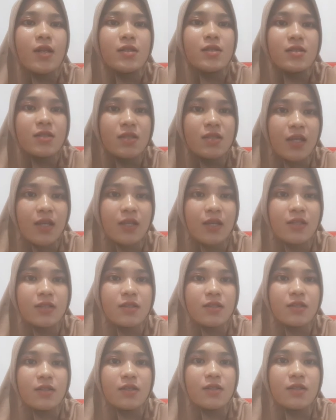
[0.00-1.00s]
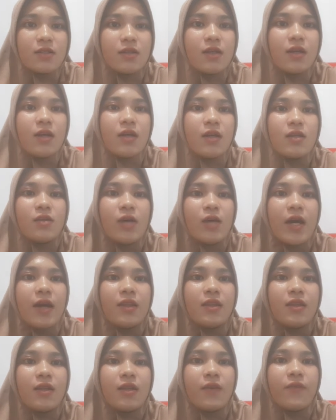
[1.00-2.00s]
stirring
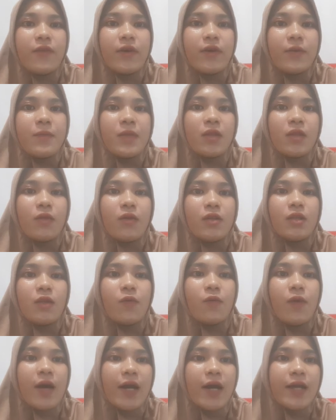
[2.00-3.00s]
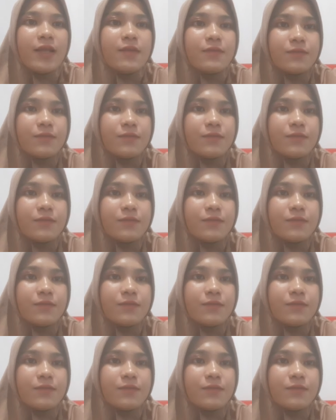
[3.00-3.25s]
until formed on the white.